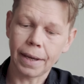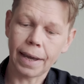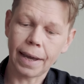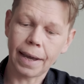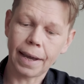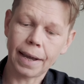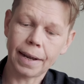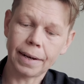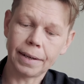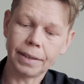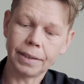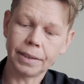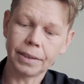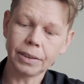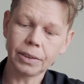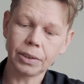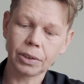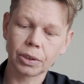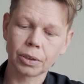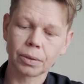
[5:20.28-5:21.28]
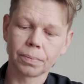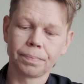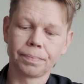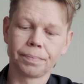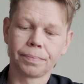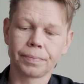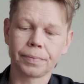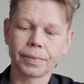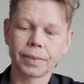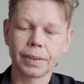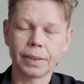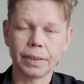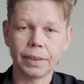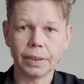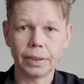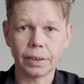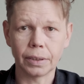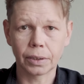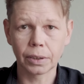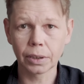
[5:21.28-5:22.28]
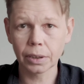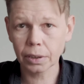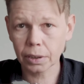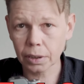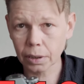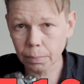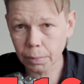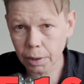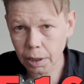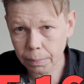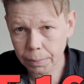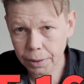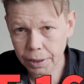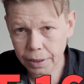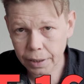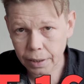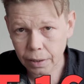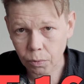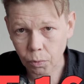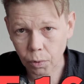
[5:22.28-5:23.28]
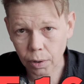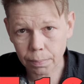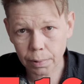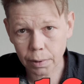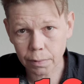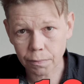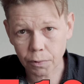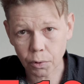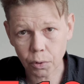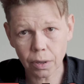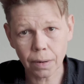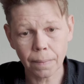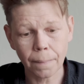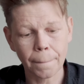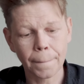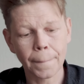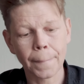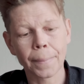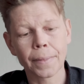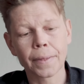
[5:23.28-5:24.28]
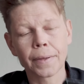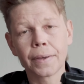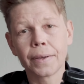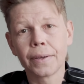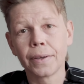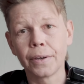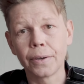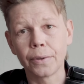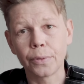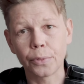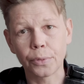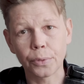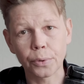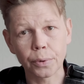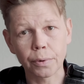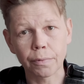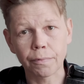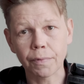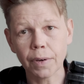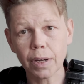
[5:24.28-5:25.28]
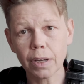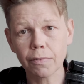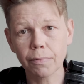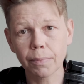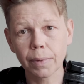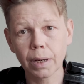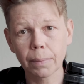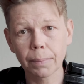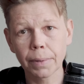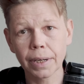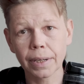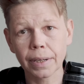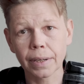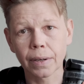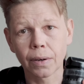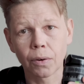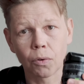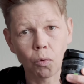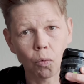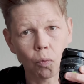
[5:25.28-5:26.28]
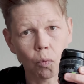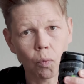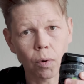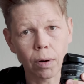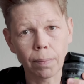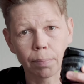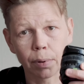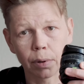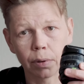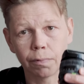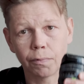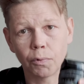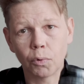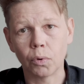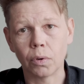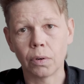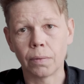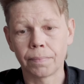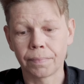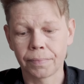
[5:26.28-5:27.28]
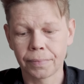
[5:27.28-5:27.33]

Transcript: And it is the sixteen millimeter f one point four, thirty-five millimeter f one point four.